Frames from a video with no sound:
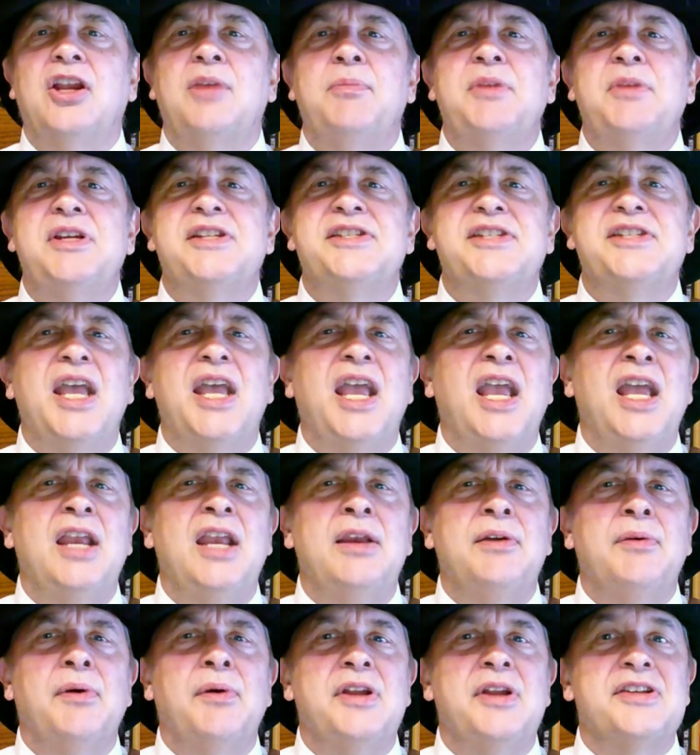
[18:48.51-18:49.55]
can be
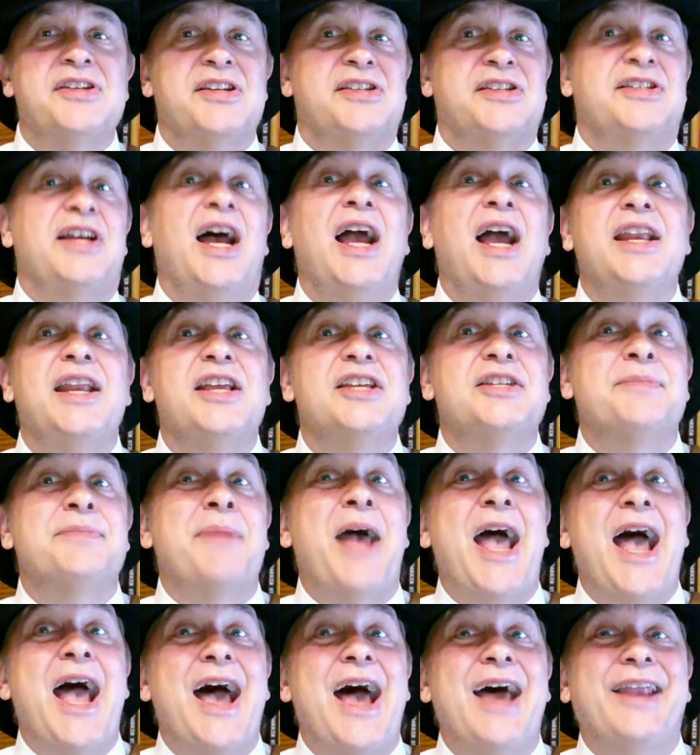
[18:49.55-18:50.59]
sane and society is
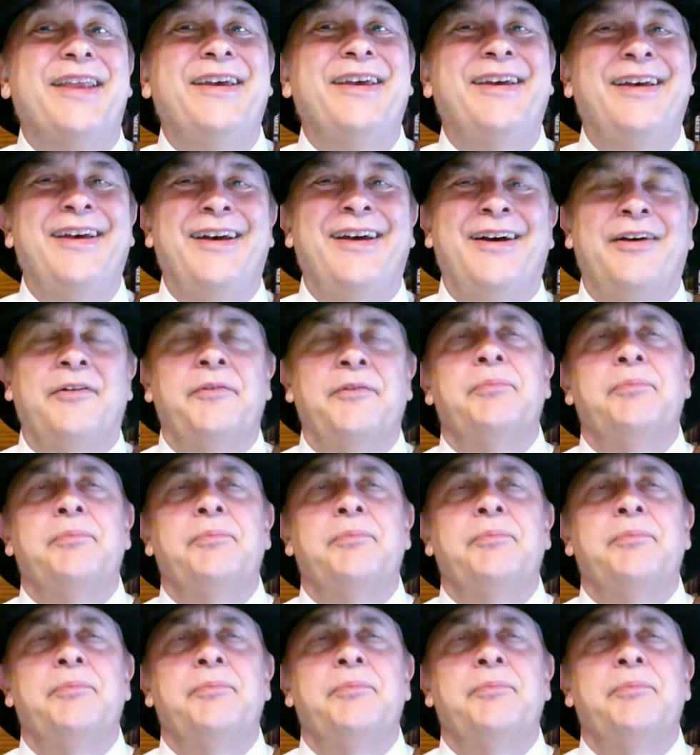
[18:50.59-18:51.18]
mad." well,